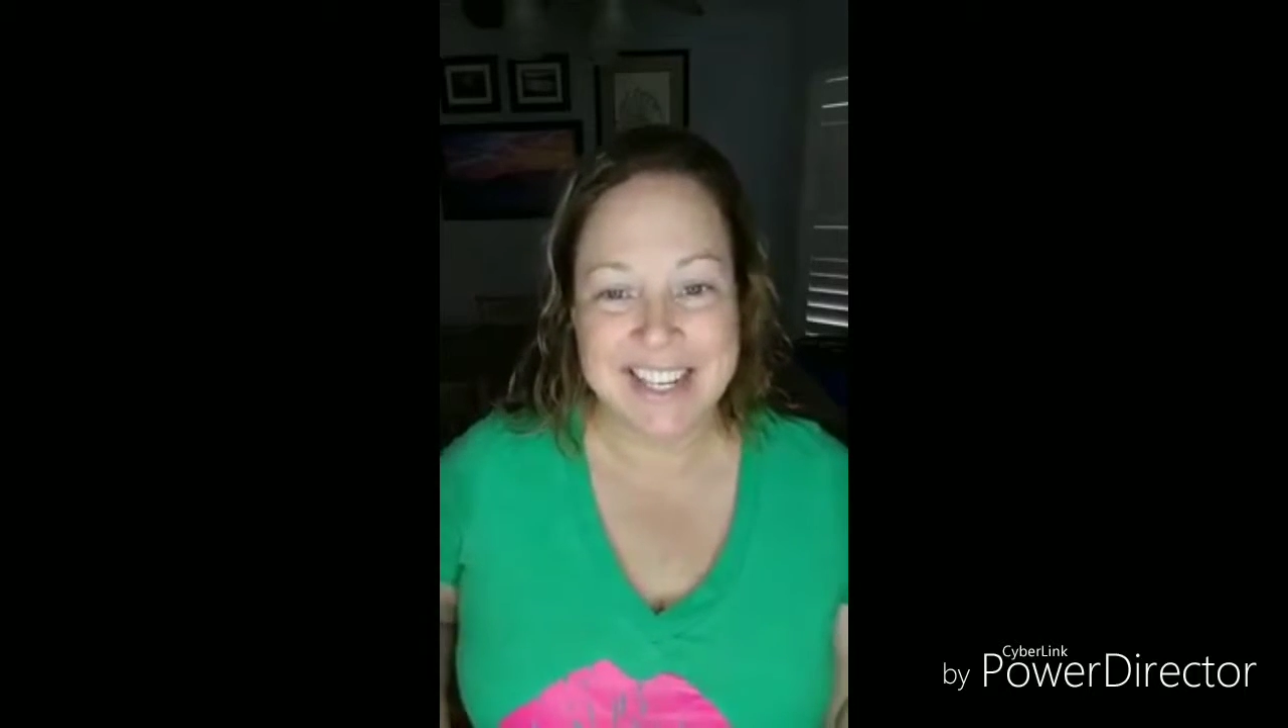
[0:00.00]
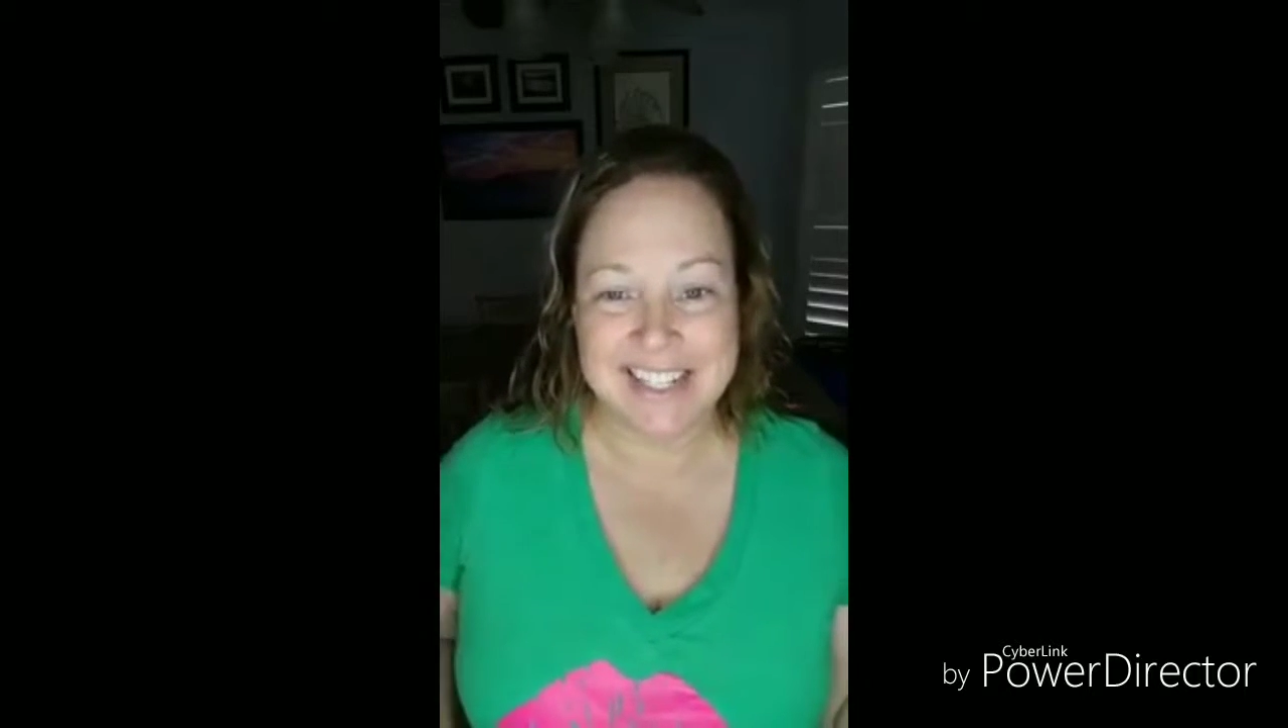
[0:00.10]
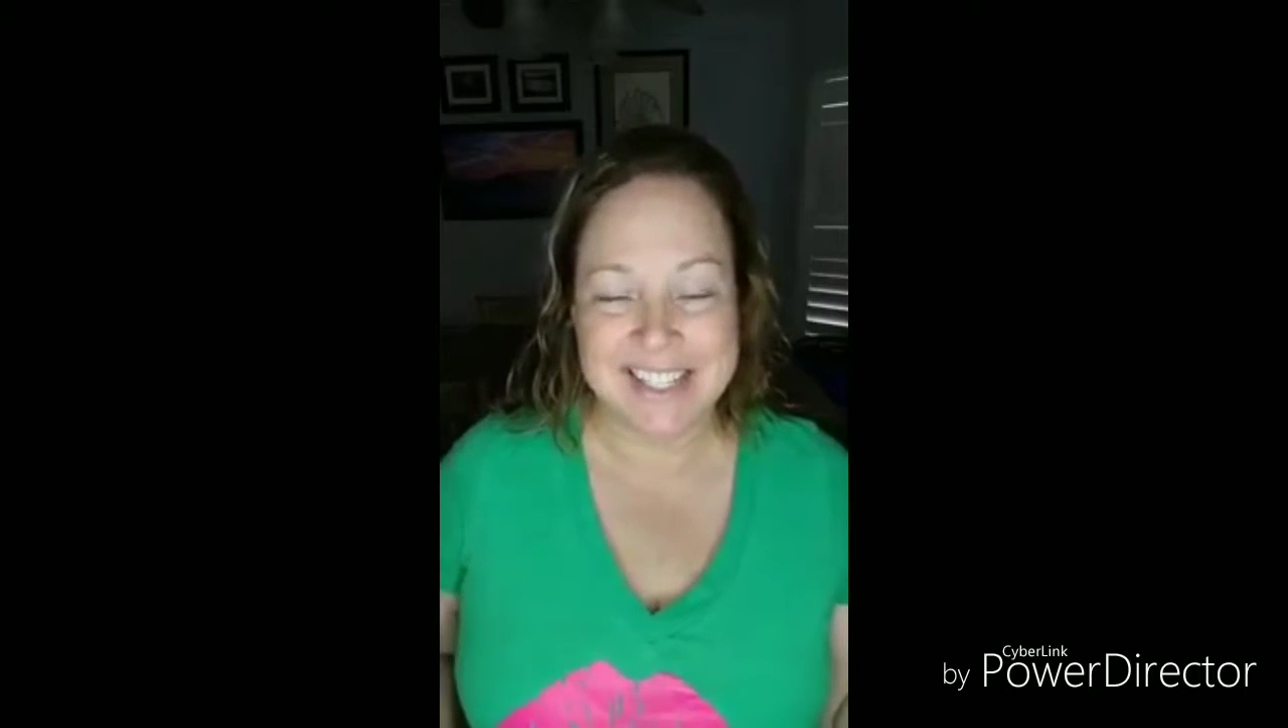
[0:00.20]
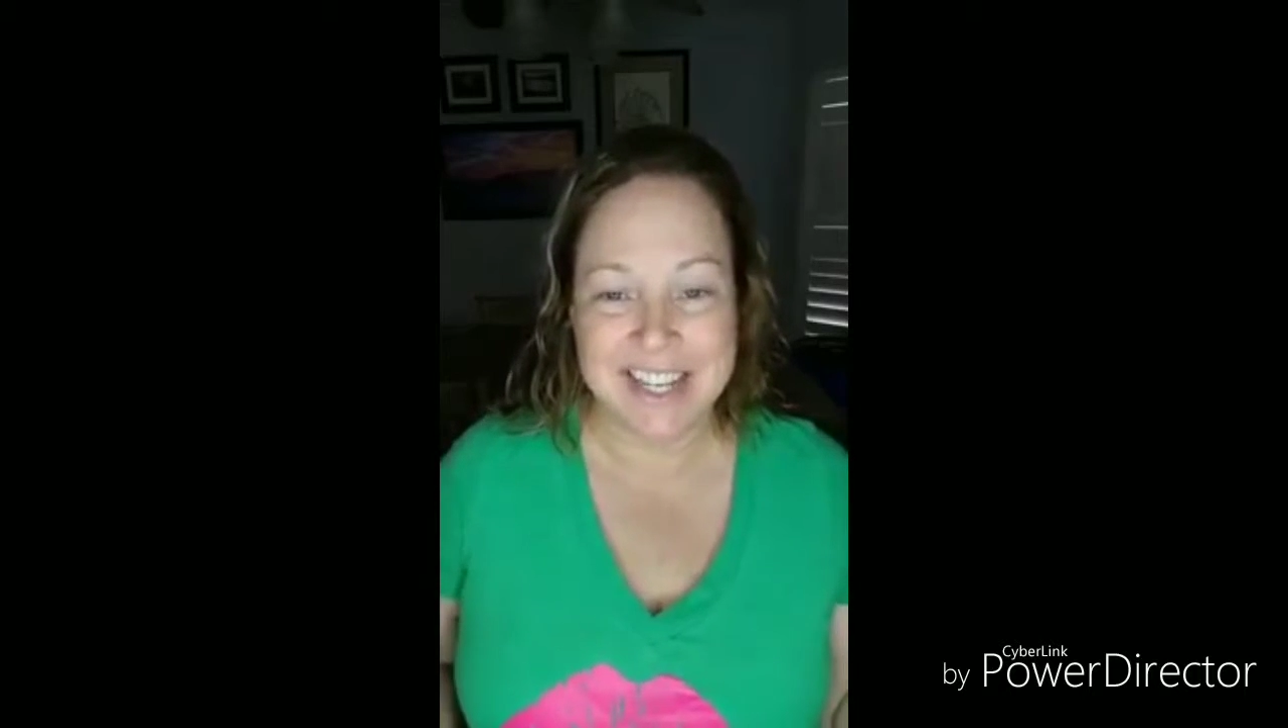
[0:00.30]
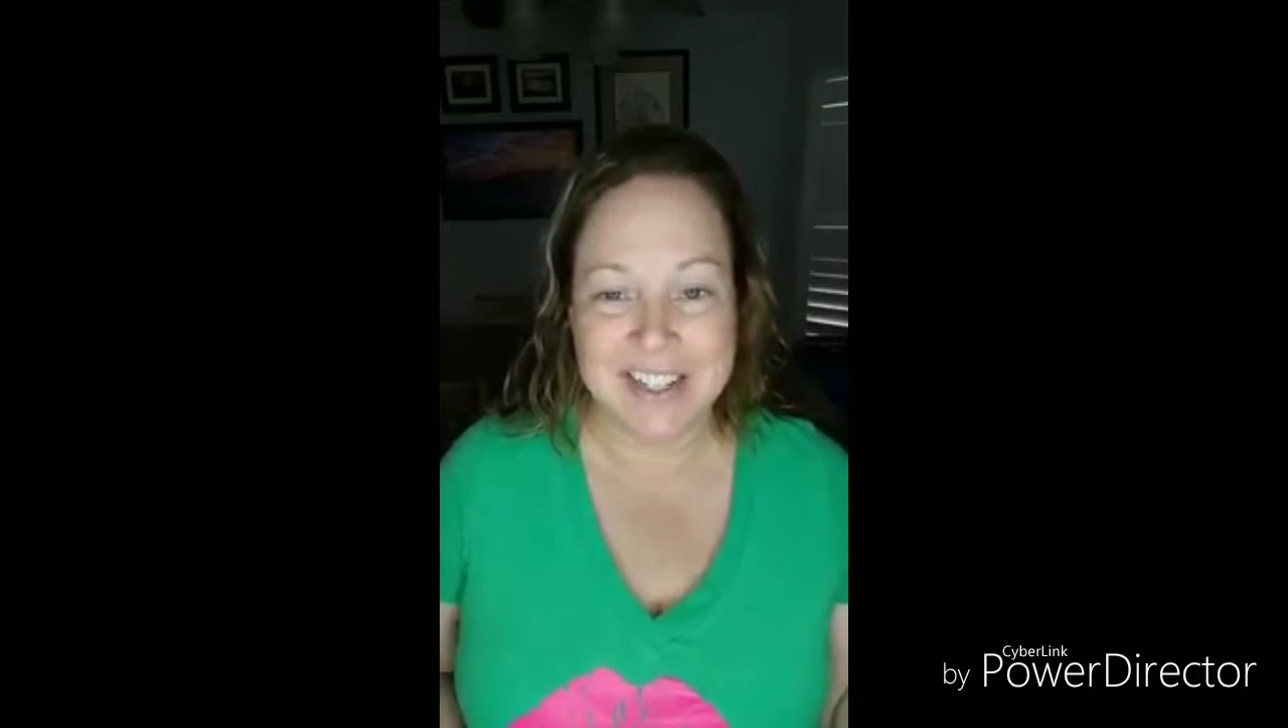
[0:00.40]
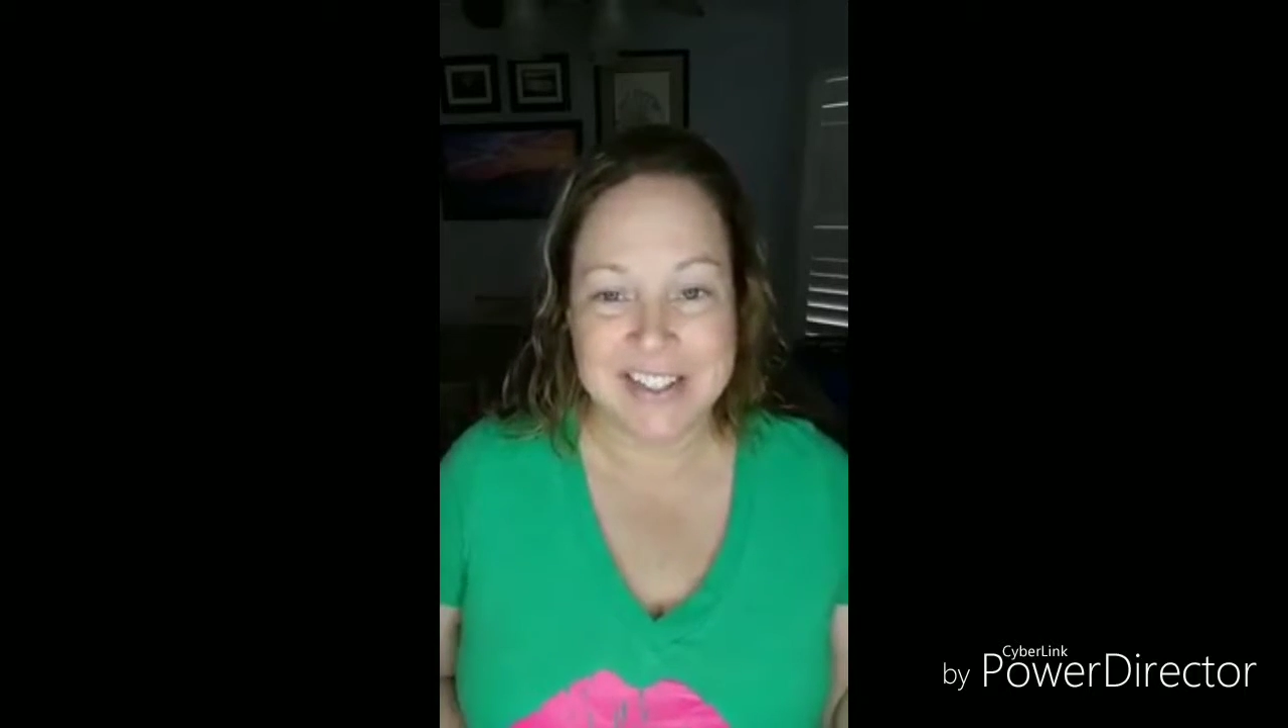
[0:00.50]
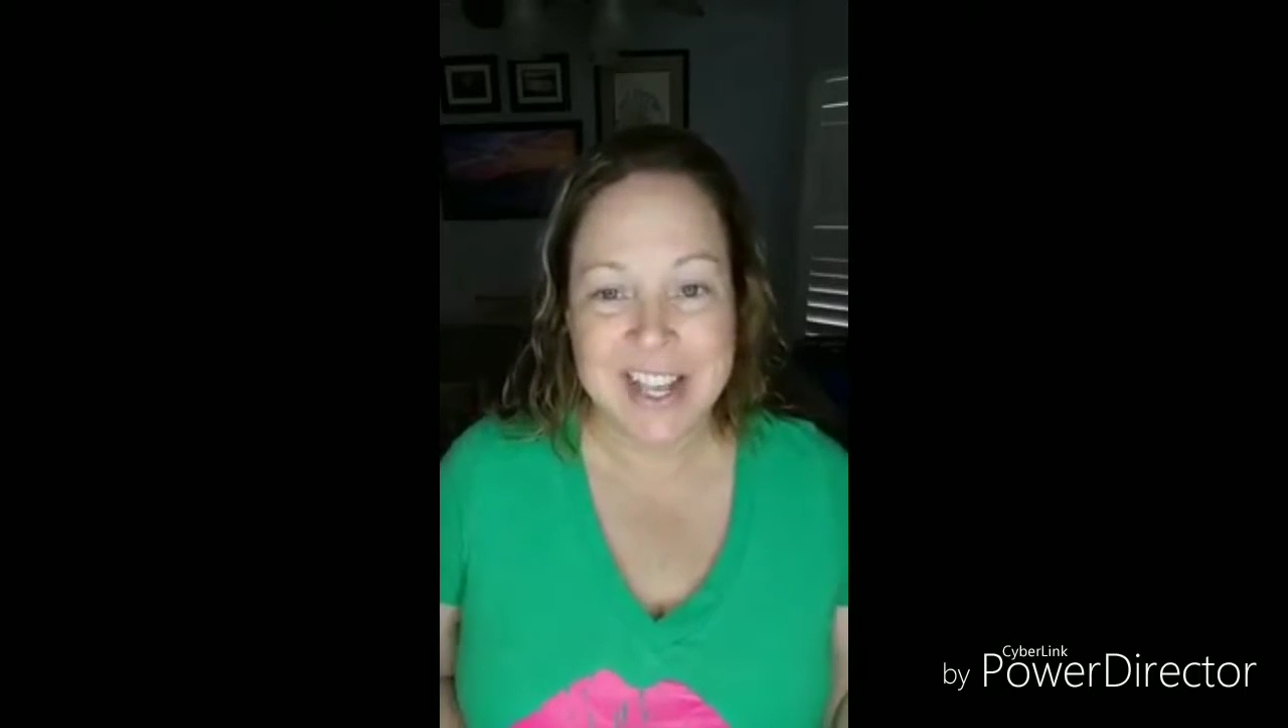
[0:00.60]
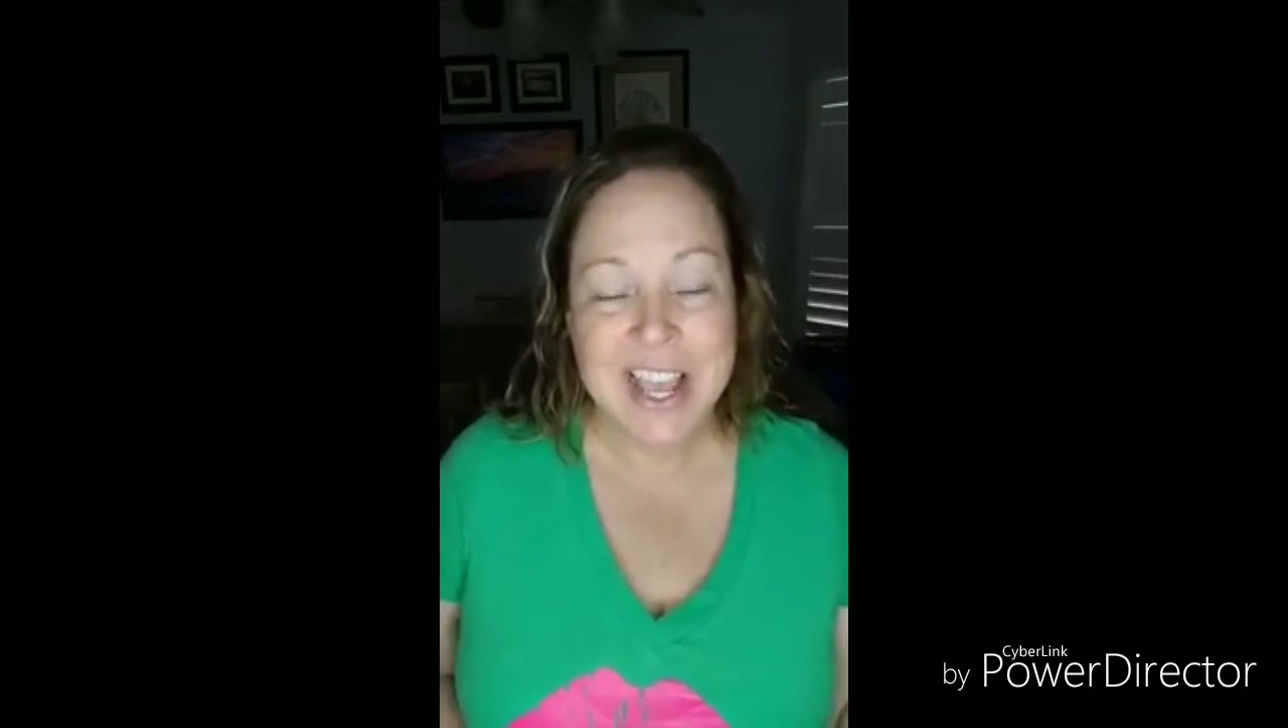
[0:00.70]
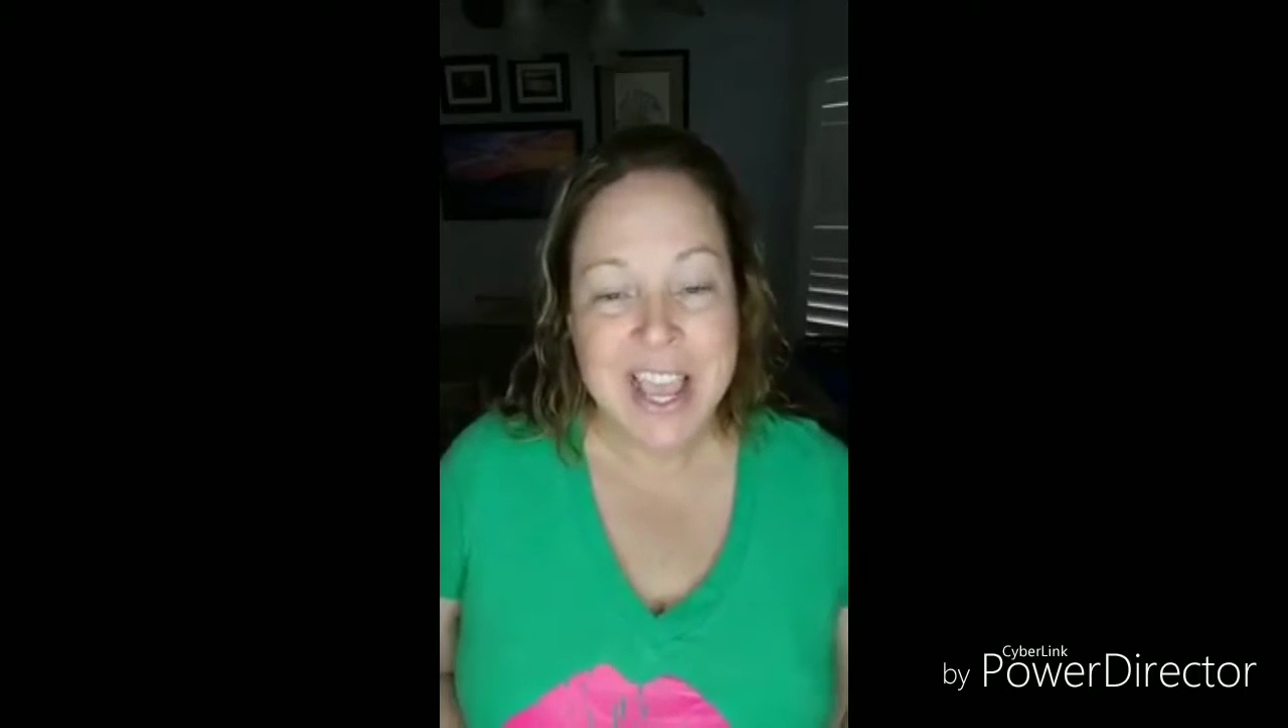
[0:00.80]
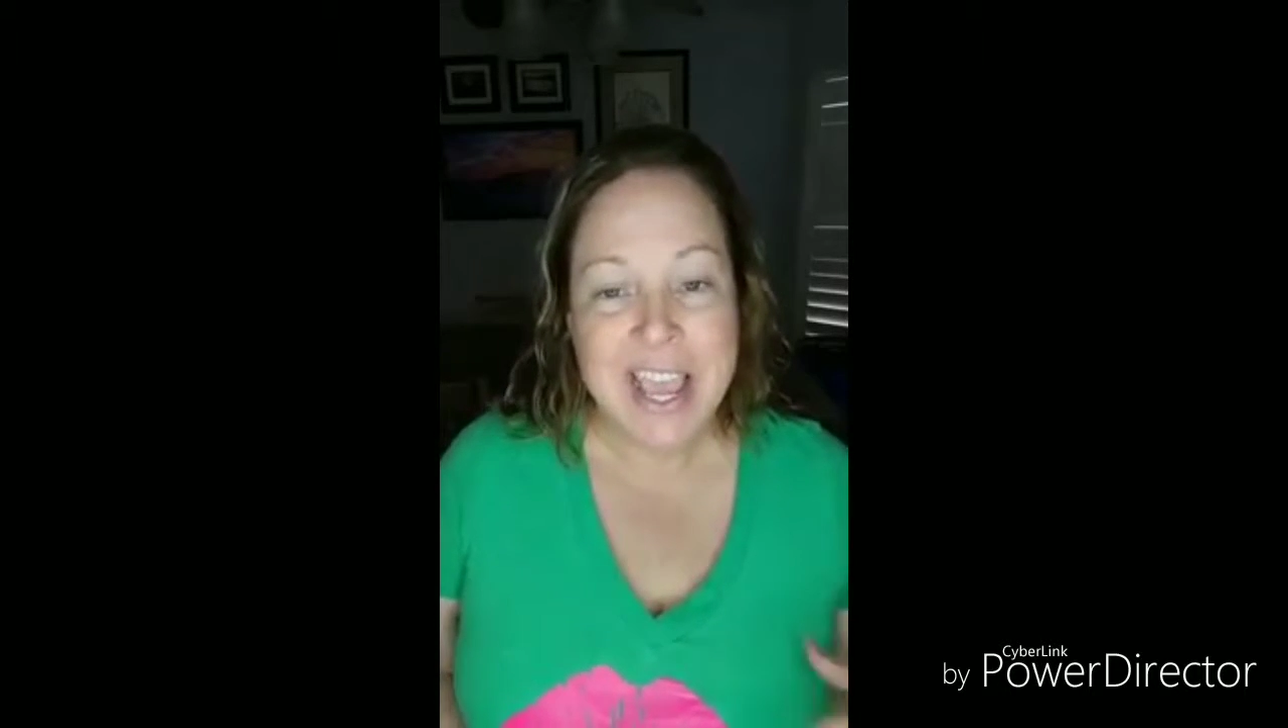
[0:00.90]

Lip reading: skin cells.